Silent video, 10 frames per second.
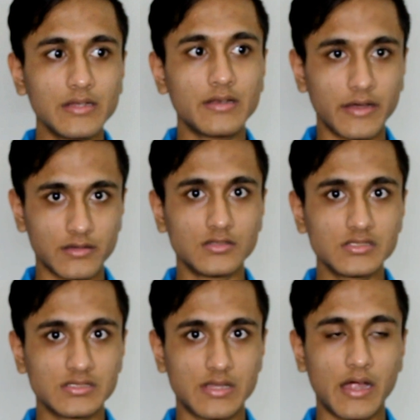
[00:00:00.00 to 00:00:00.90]
letters
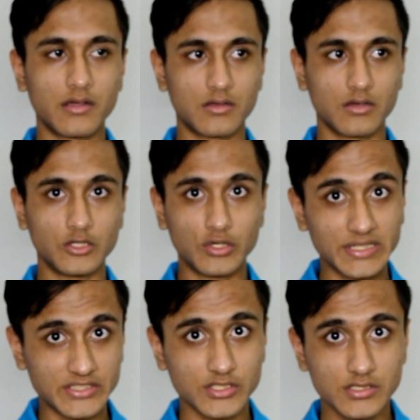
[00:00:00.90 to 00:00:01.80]
that your
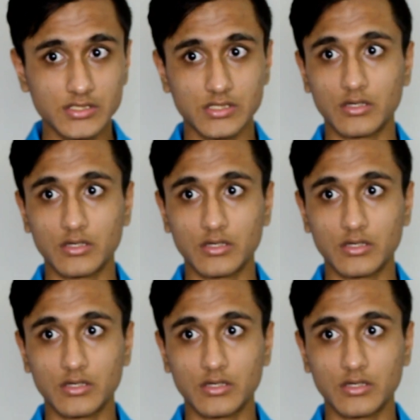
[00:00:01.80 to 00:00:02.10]
teachers,